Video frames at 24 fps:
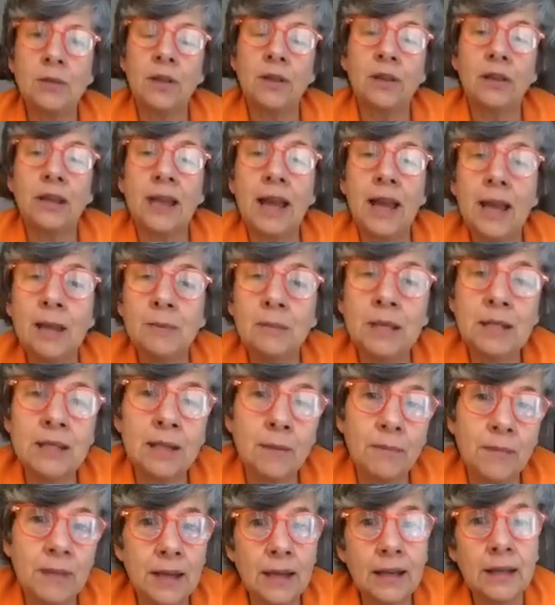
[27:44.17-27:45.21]
So the game is
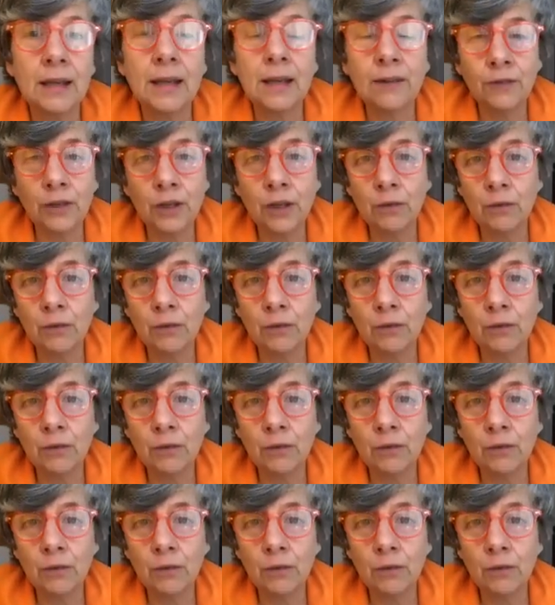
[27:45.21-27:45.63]
something, if